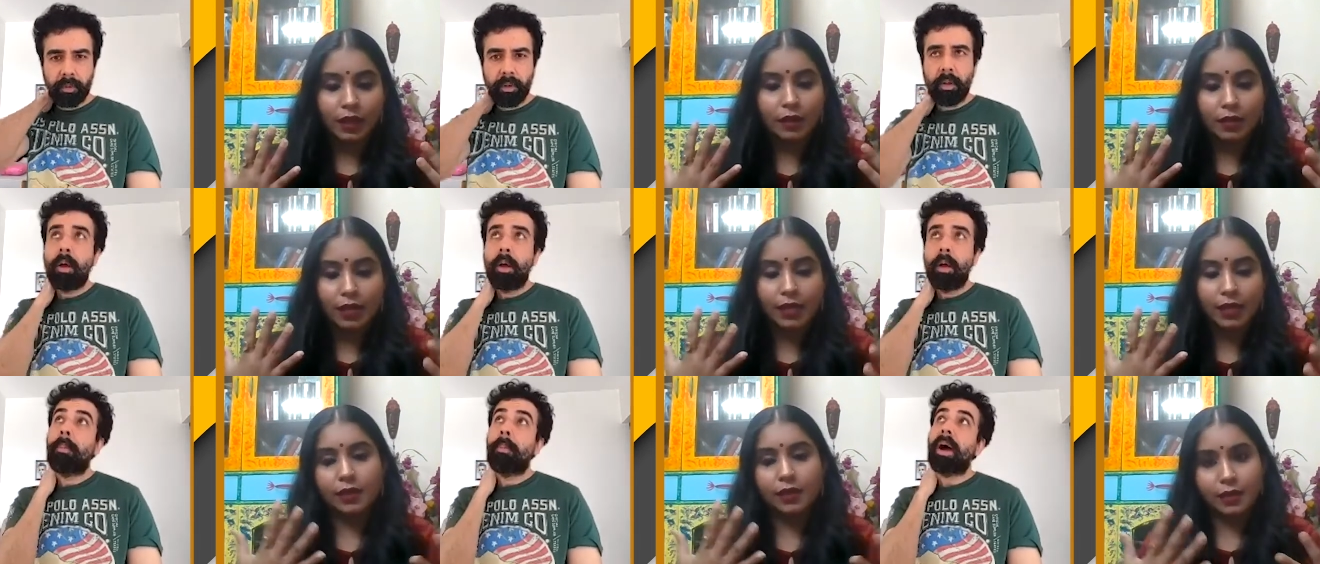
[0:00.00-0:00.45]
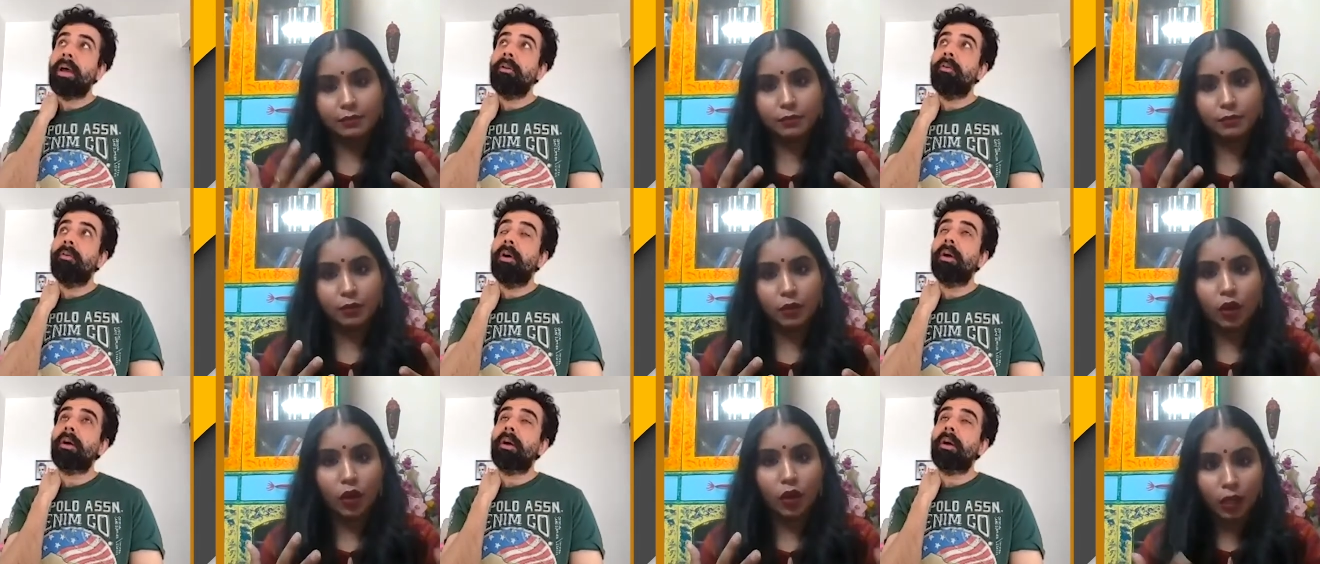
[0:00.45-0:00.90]
Speaker 1: My
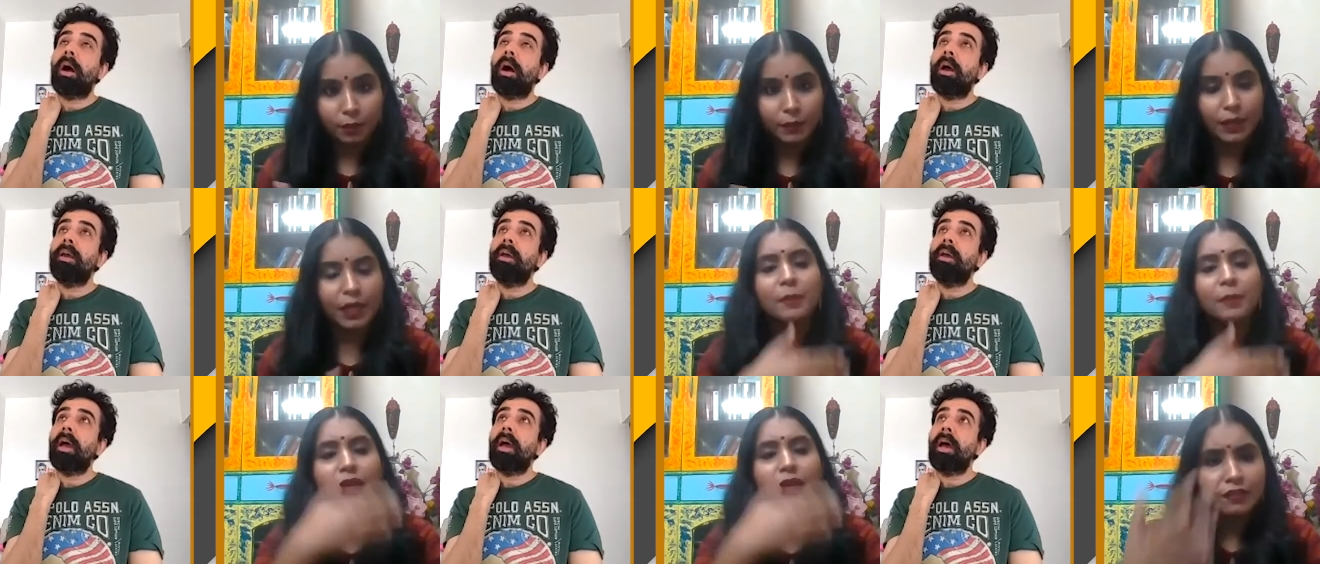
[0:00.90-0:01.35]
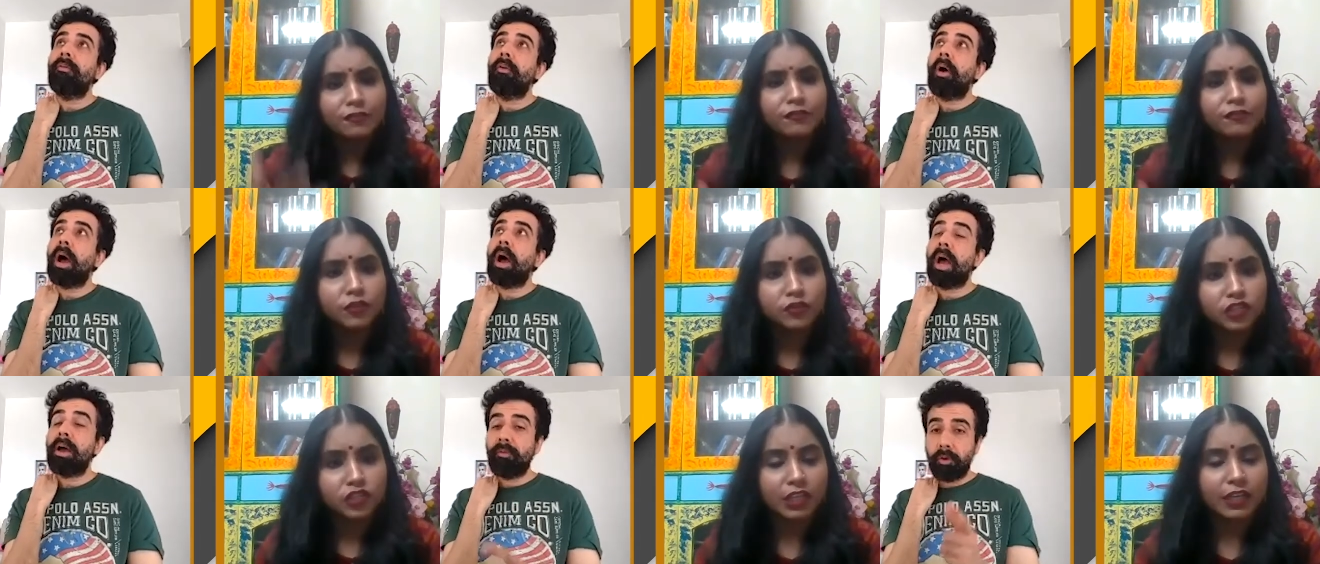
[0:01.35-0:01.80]
work, or maybe in
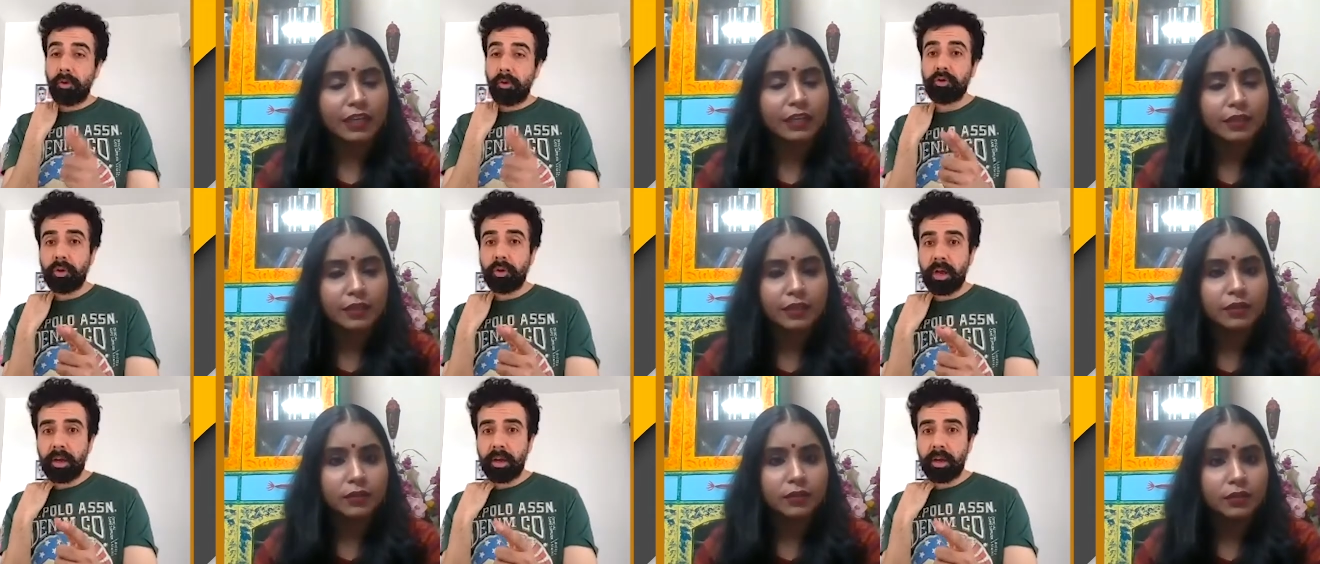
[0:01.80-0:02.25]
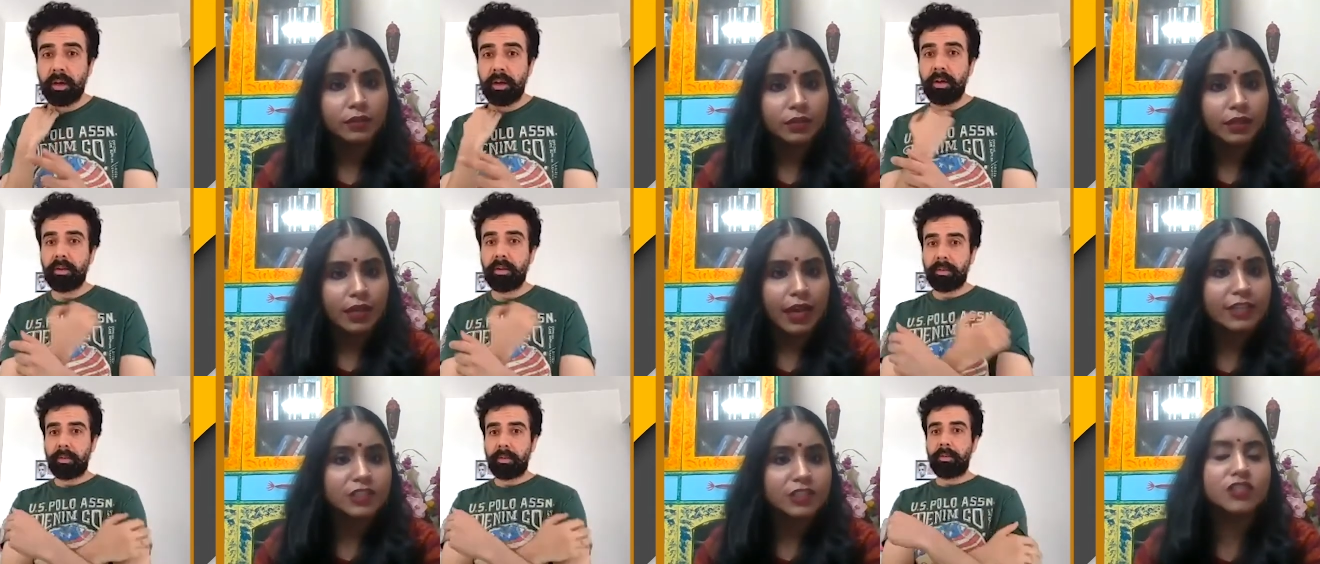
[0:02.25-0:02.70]
future, also, like, you
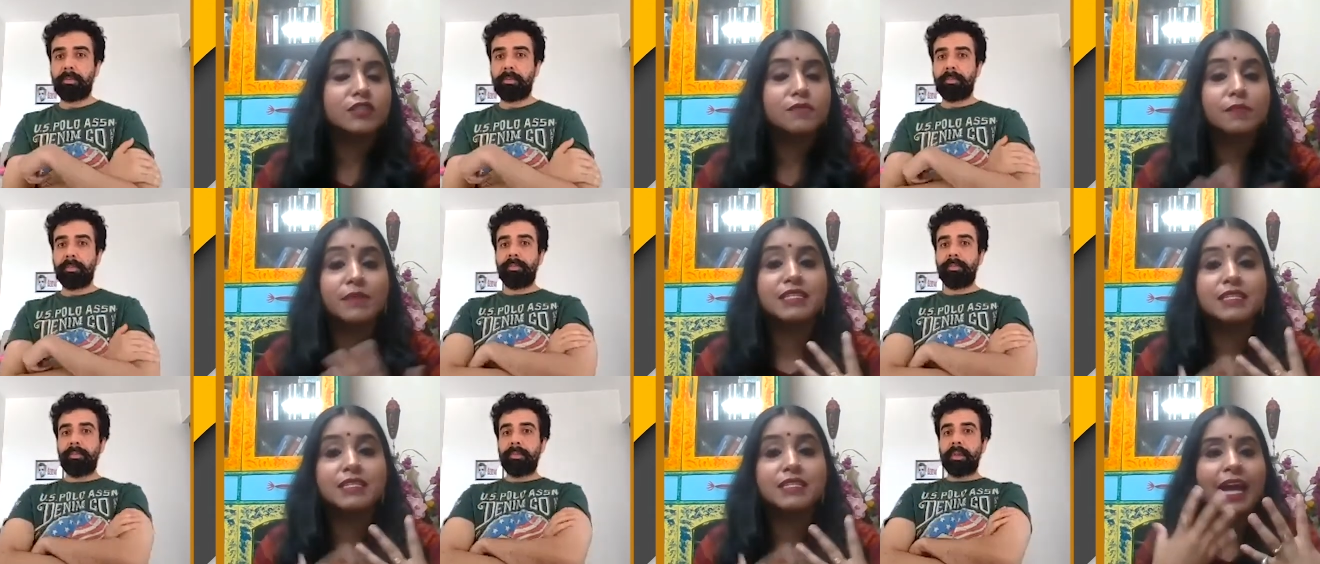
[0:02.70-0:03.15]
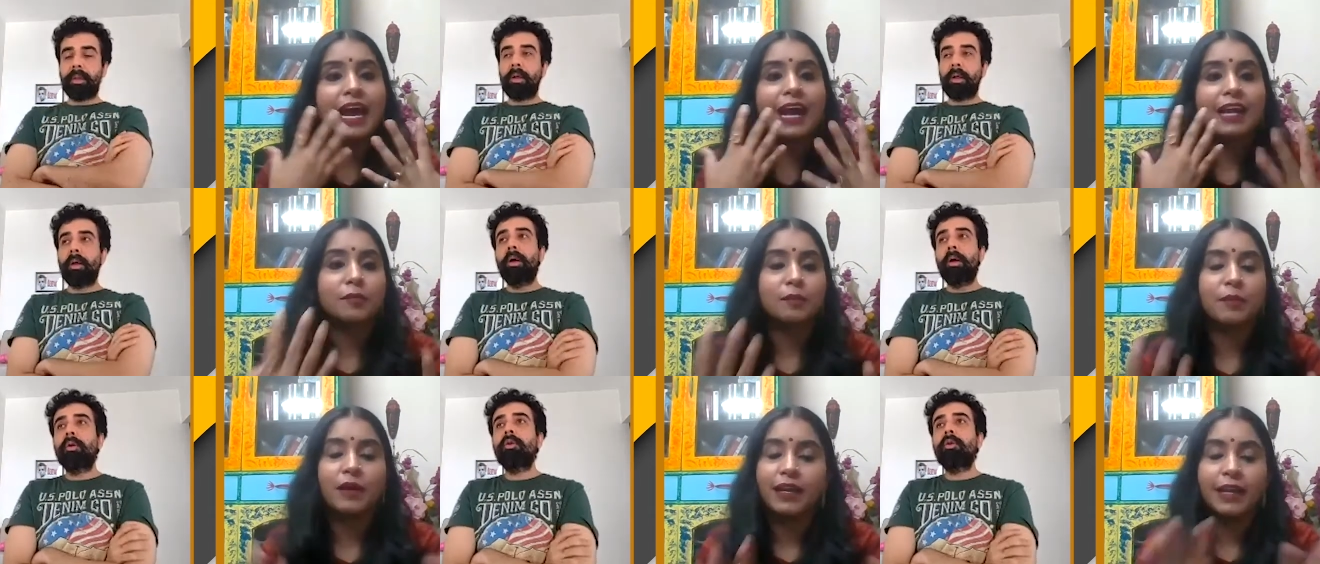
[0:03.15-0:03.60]
know, I just missed
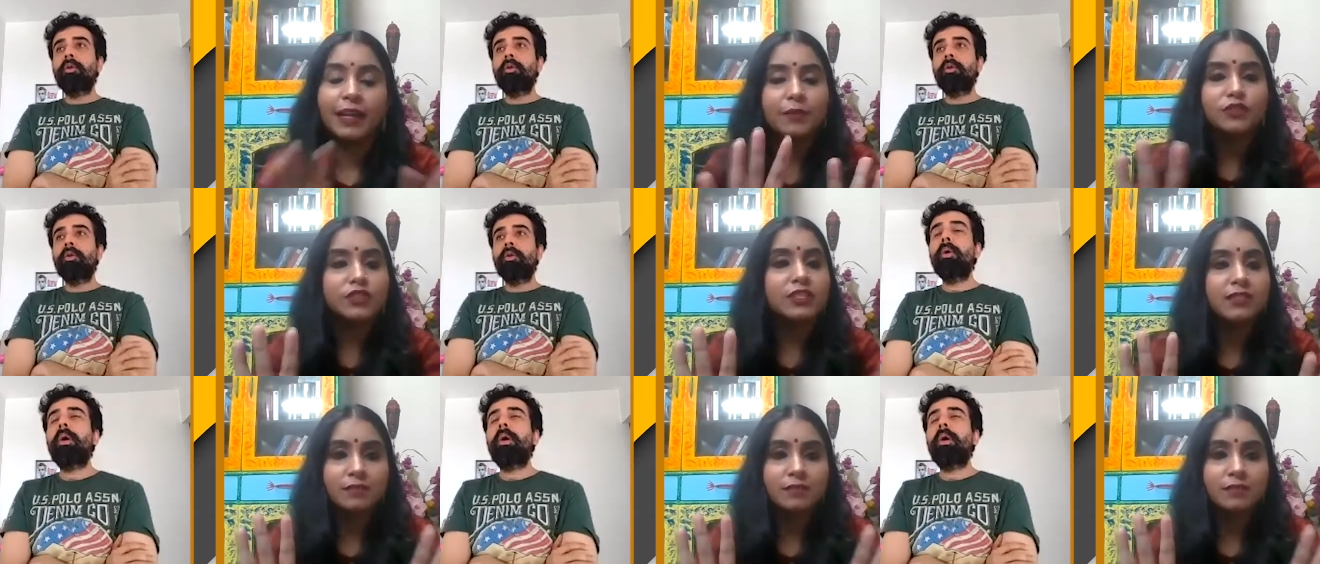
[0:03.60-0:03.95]
that part.